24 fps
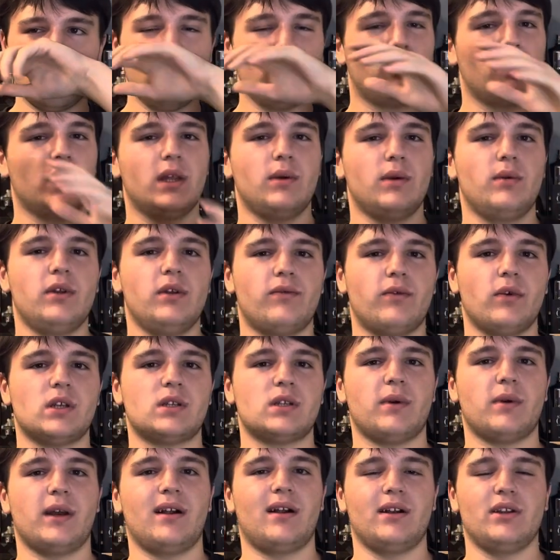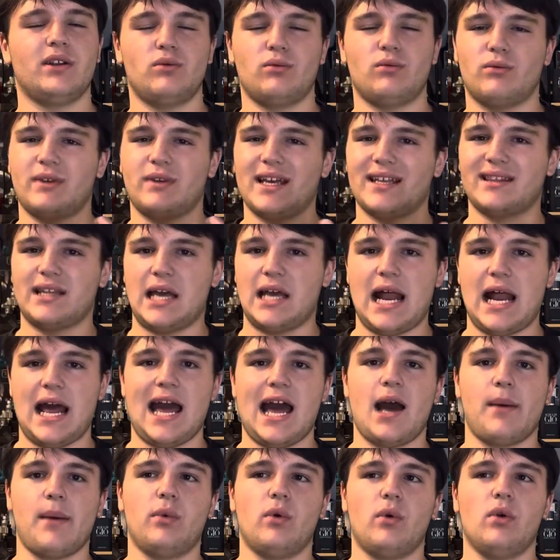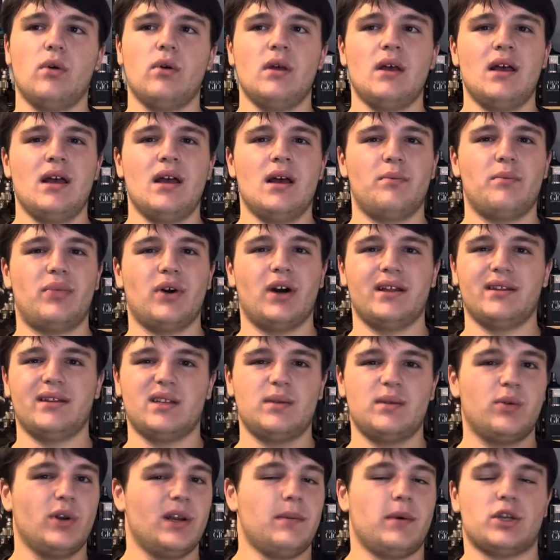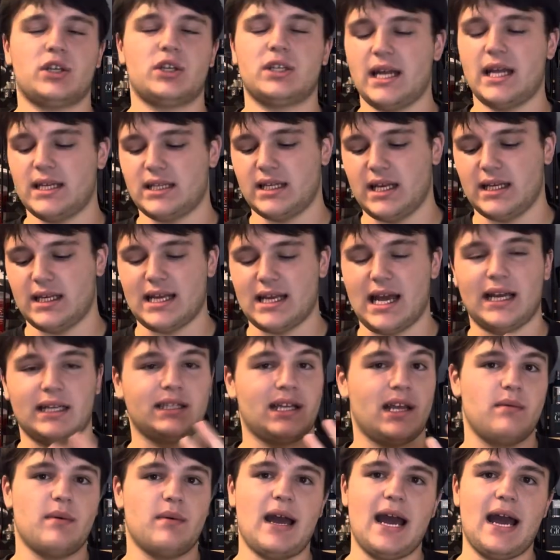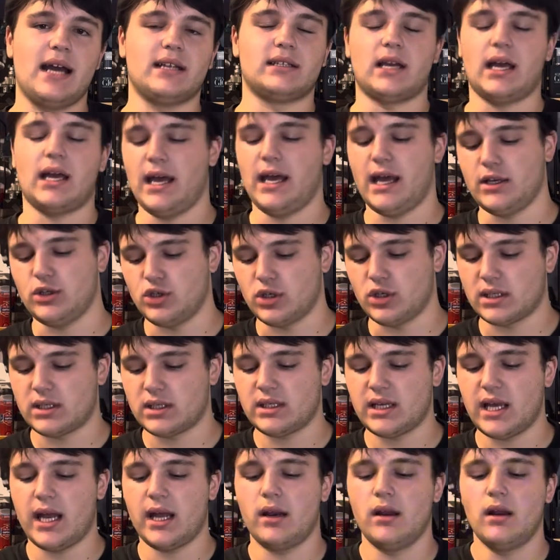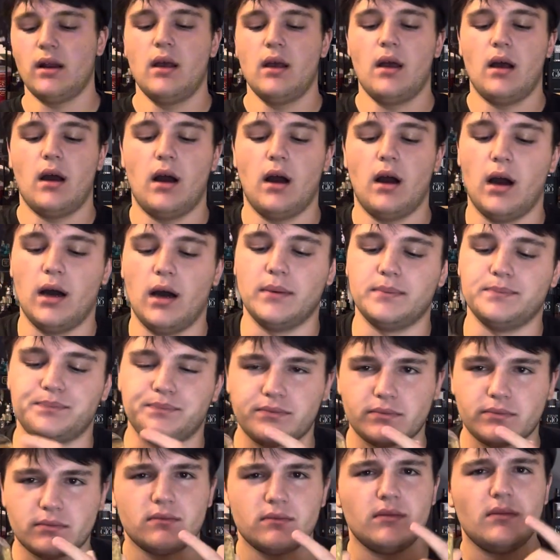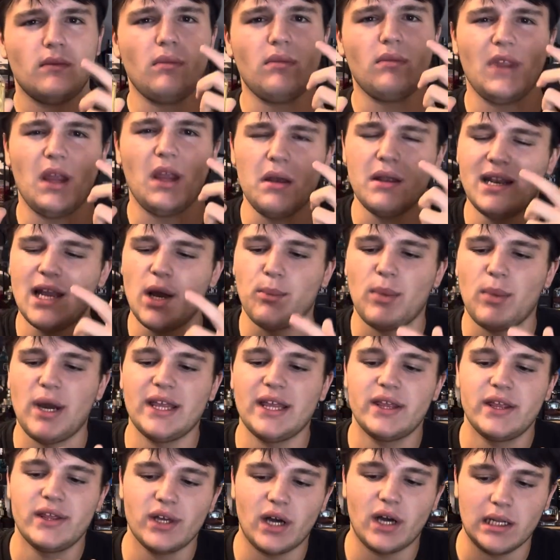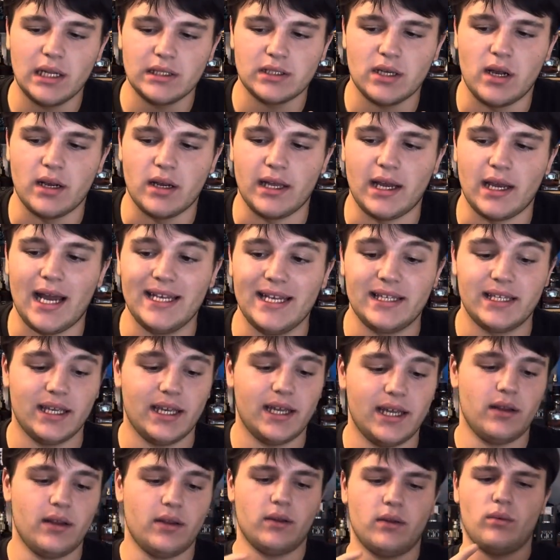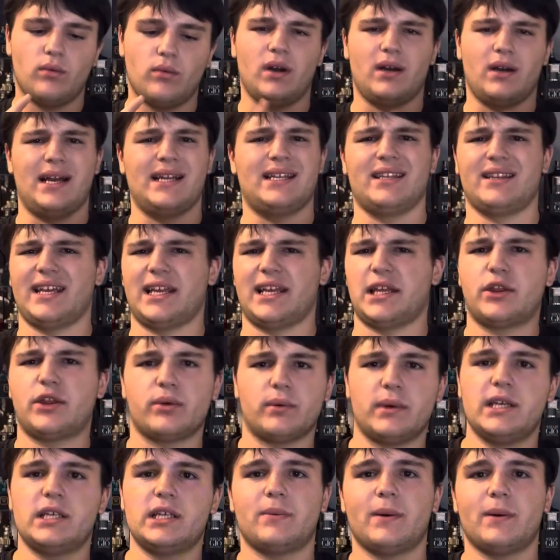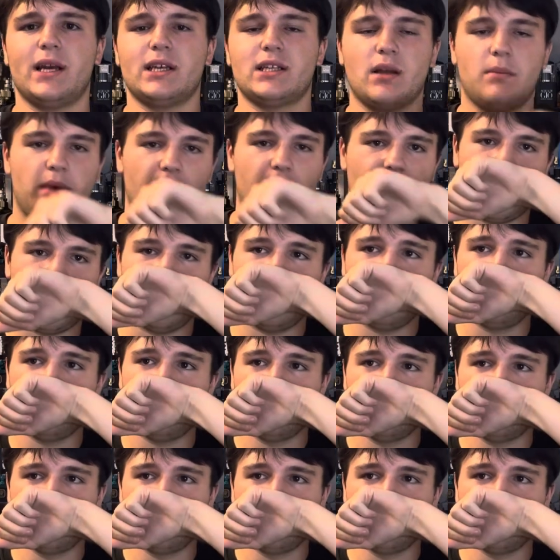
Really, when you first spray it on, you get that apple, but this pretty much stays the exact same as I had just said. Now, my thoughts on it. I did like 3 sprays on my hand,